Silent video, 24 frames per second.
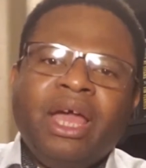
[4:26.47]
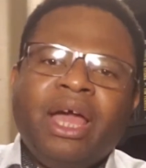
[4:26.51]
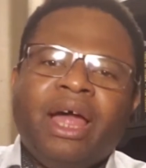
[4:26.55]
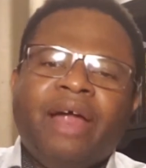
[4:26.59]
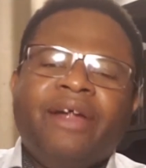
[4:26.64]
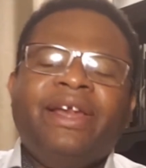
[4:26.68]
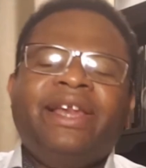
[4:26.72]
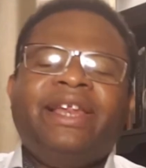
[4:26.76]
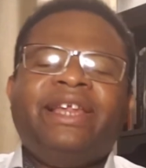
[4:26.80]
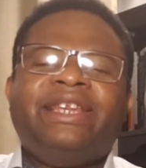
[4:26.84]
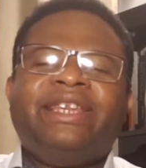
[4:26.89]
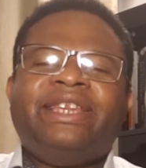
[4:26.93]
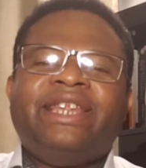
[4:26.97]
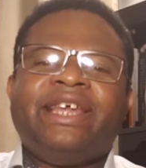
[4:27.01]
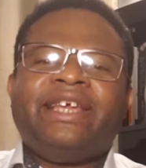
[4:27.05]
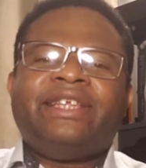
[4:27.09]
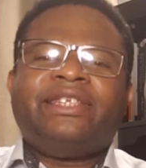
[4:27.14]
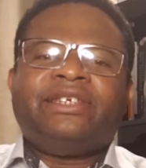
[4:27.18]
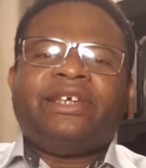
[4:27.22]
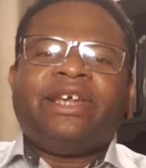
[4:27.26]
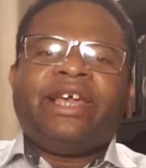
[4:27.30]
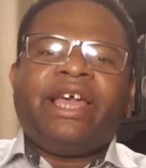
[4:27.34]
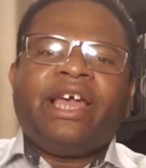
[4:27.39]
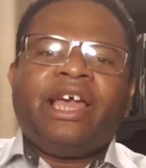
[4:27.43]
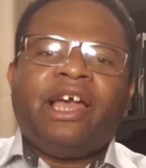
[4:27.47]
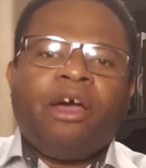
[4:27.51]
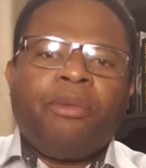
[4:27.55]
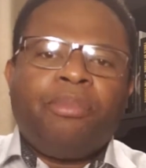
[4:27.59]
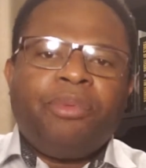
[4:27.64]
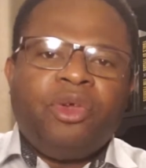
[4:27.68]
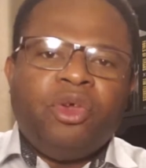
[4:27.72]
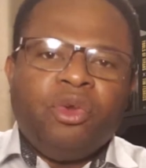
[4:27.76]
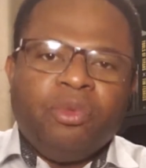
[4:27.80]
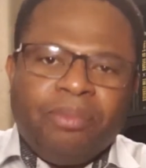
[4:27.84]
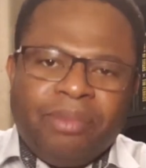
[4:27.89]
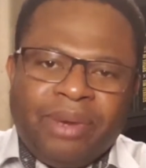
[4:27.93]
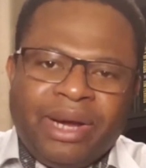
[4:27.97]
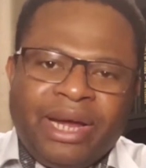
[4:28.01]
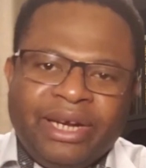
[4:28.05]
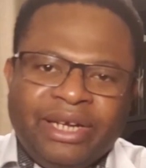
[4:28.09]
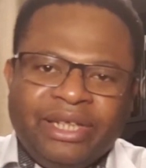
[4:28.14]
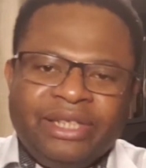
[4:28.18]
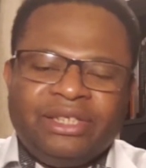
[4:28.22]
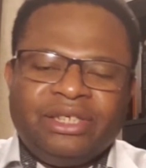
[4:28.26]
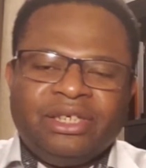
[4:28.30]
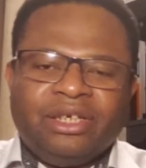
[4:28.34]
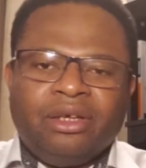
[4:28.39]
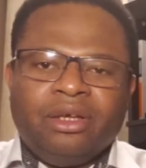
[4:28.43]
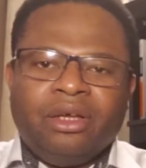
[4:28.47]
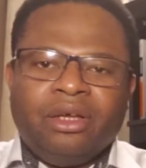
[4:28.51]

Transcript: are really there to help humanity.